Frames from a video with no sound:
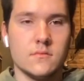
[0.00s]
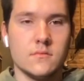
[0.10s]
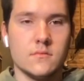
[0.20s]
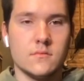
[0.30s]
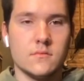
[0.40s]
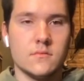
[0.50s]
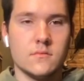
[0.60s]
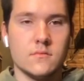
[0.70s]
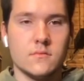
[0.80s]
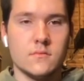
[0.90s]

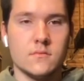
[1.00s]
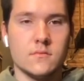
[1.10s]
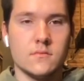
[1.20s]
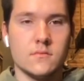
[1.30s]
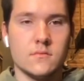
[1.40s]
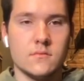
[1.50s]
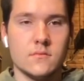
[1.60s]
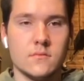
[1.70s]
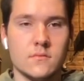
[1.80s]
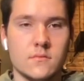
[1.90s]

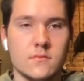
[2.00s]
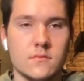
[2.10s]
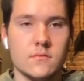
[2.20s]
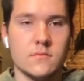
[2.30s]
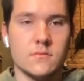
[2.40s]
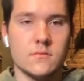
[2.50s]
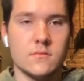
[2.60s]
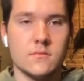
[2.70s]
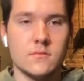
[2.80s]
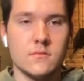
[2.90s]

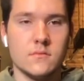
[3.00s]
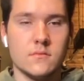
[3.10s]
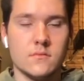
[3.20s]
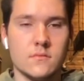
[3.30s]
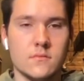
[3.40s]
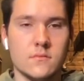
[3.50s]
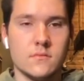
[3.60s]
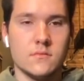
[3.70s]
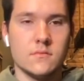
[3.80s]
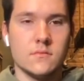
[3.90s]

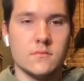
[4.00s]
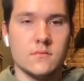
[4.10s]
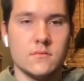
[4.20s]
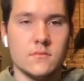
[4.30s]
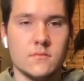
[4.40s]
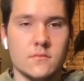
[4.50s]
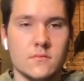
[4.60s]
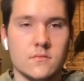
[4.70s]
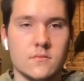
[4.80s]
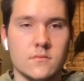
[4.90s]

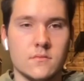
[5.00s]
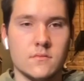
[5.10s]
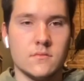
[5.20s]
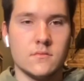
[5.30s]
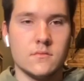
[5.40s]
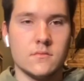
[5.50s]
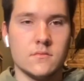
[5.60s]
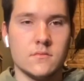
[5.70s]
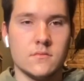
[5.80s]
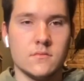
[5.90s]

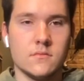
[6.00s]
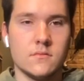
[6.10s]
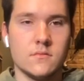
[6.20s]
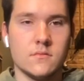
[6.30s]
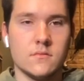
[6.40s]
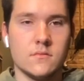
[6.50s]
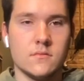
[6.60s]
No words are spoken by the person on screen.